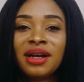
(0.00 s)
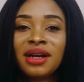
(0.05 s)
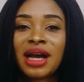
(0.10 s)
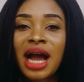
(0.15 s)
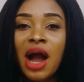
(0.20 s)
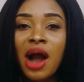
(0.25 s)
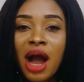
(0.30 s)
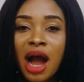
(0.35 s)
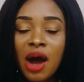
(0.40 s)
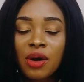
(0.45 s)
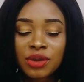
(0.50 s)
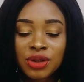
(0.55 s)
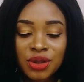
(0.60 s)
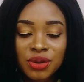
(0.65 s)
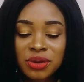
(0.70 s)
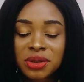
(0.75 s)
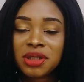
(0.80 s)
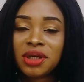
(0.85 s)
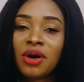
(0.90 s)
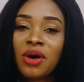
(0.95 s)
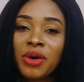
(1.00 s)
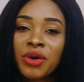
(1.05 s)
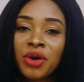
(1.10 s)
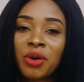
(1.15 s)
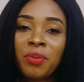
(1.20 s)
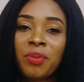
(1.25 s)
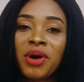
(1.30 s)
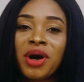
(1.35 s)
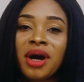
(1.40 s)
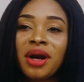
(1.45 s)
how do you tell your
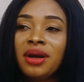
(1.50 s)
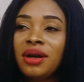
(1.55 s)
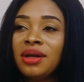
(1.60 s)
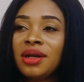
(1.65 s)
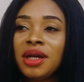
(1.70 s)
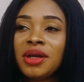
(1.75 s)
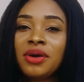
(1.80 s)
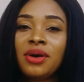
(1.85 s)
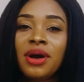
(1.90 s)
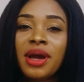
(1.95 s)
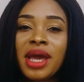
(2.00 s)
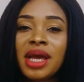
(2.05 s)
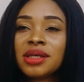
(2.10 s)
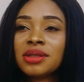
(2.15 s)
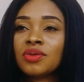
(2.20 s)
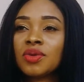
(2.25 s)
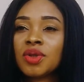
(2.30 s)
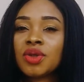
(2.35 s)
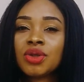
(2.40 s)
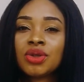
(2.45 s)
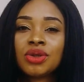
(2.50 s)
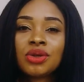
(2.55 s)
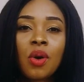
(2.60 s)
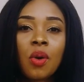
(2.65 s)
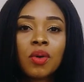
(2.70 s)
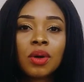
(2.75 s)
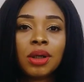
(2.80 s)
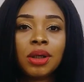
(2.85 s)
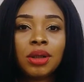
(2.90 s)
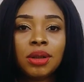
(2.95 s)
partner that your ex was
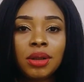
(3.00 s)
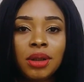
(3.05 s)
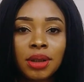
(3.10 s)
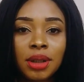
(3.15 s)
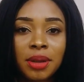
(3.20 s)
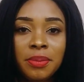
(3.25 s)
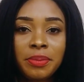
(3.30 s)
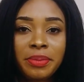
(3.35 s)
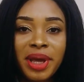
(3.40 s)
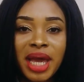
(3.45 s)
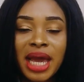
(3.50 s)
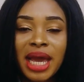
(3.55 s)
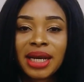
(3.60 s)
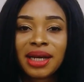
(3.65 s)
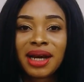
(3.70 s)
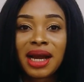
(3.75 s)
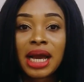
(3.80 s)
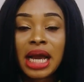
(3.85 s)
so good in bed?